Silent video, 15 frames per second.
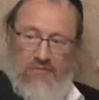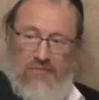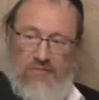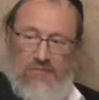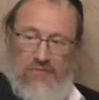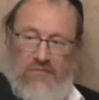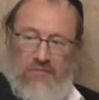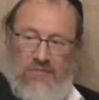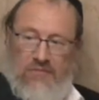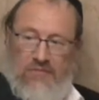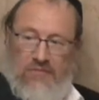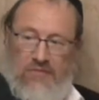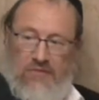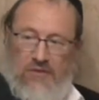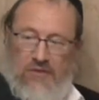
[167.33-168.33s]
Alright.
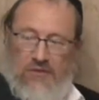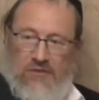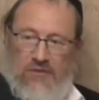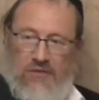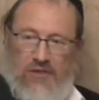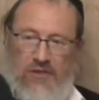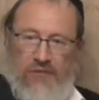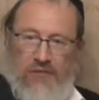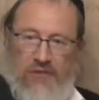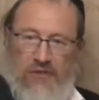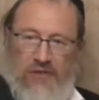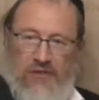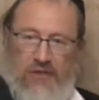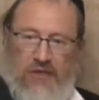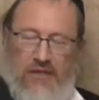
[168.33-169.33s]
So if you're
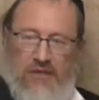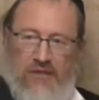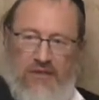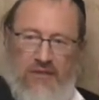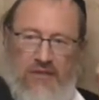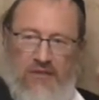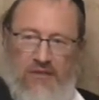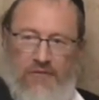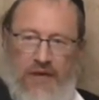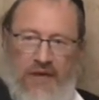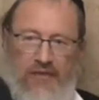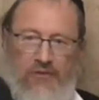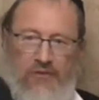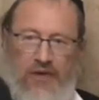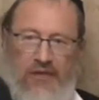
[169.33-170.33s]
going to
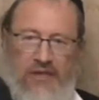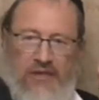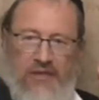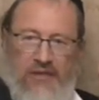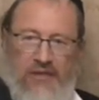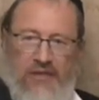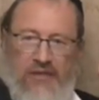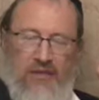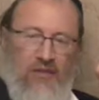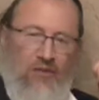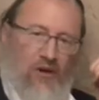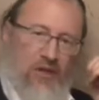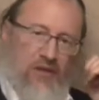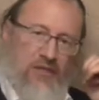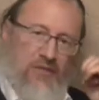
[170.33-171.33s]
evaluate the
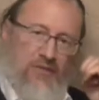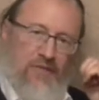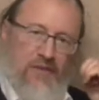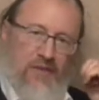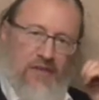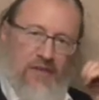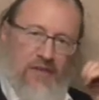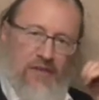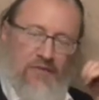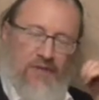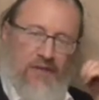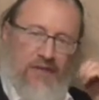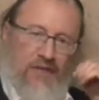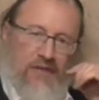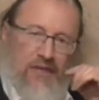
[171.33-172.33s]
loss of
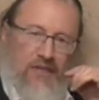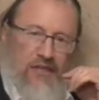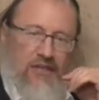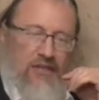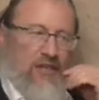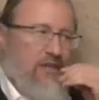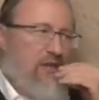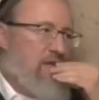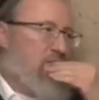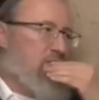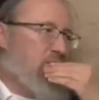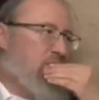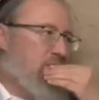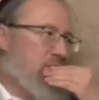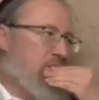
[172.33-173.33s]
the nizik
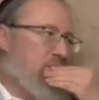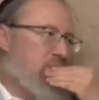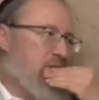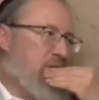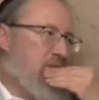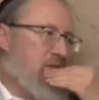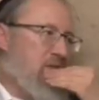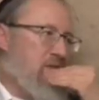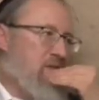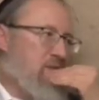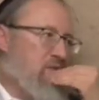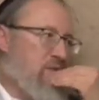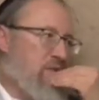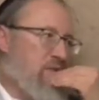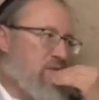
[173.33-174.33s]
with
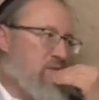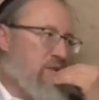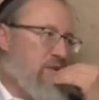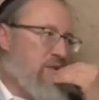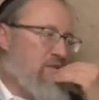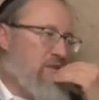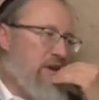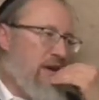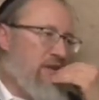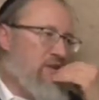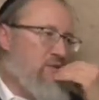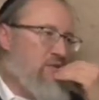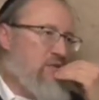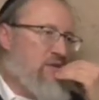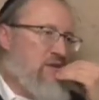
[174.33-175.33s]
the
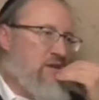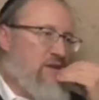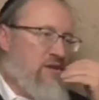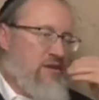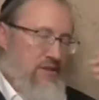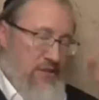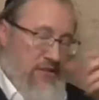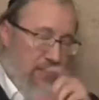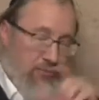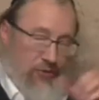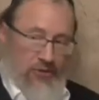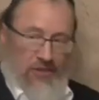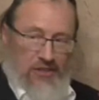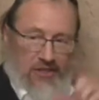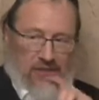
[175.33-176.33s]
value
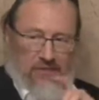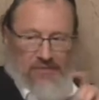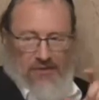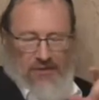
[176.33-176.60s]
separately,